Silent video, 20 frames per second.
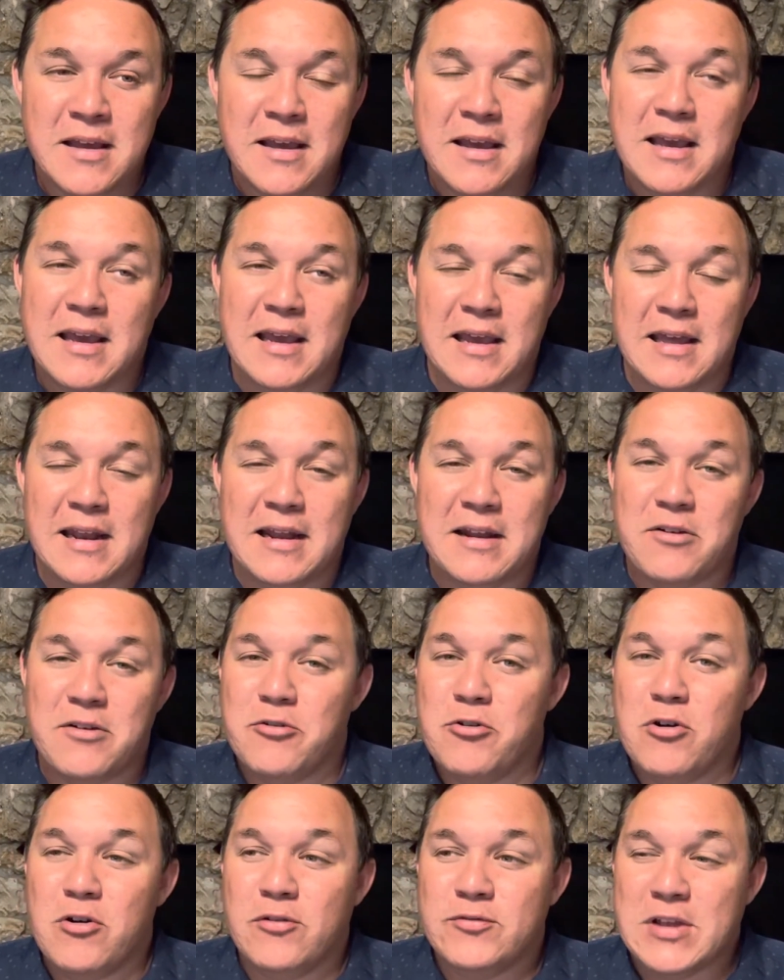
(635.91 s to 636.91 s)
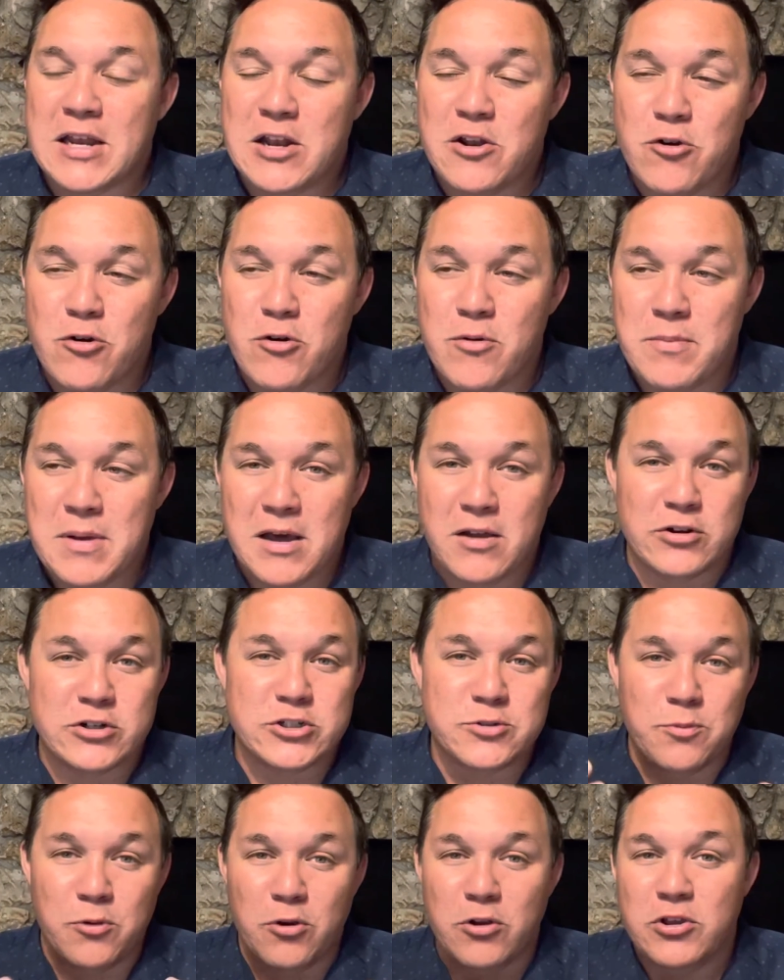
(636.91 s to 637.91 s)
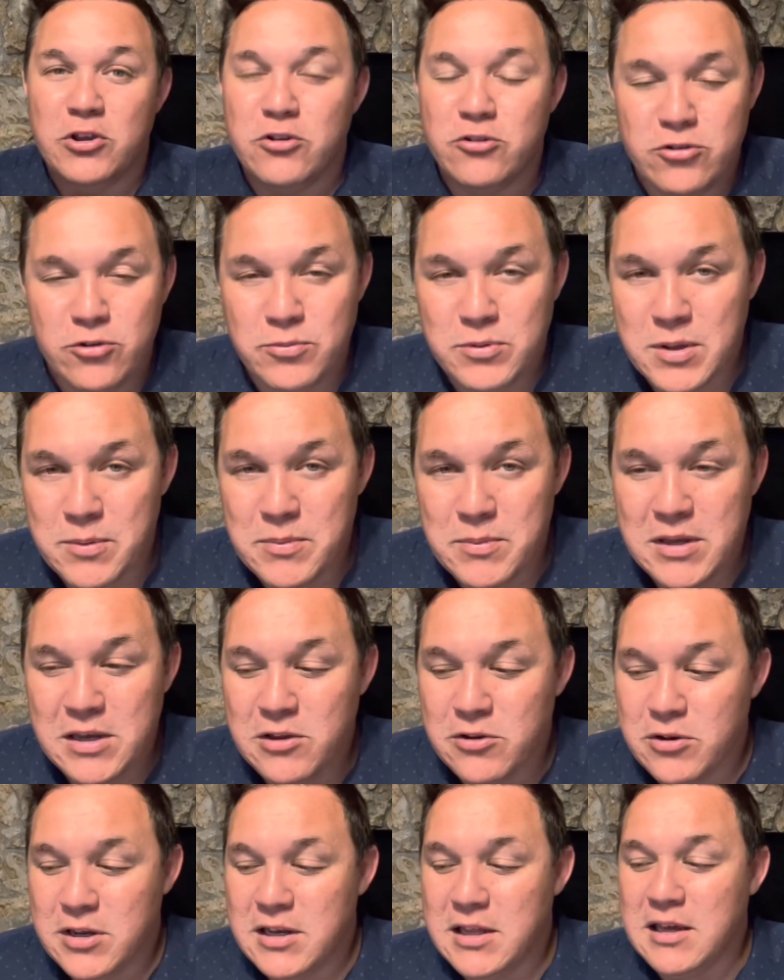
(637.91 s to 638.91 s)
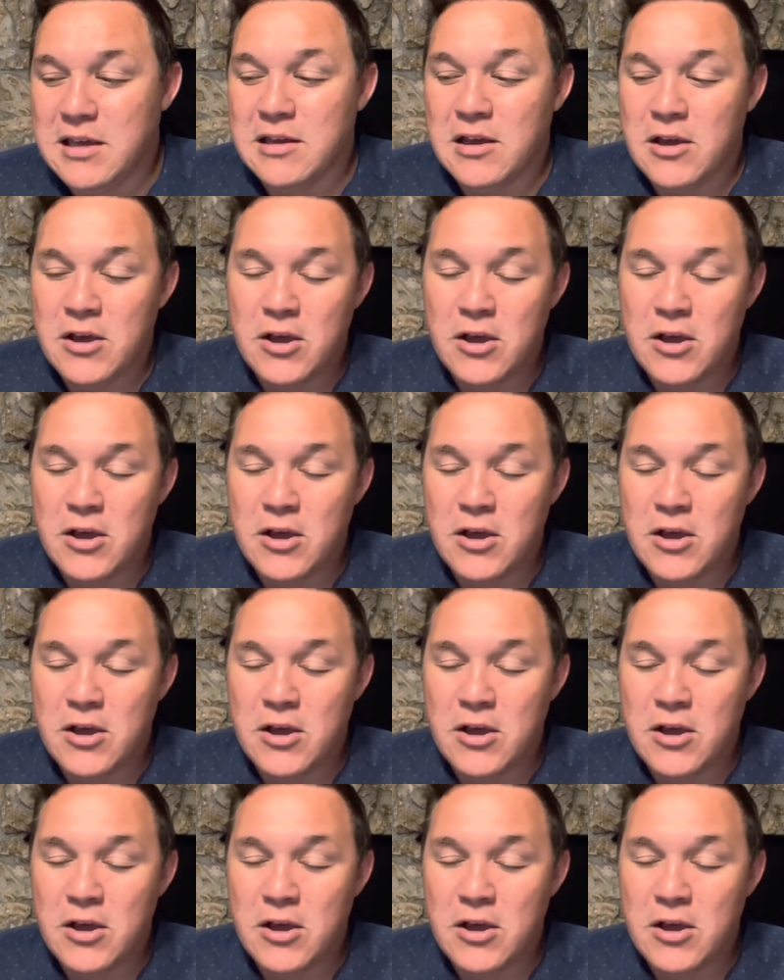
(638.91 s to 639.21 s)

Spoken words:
And I don't know if they know about our small YouTube community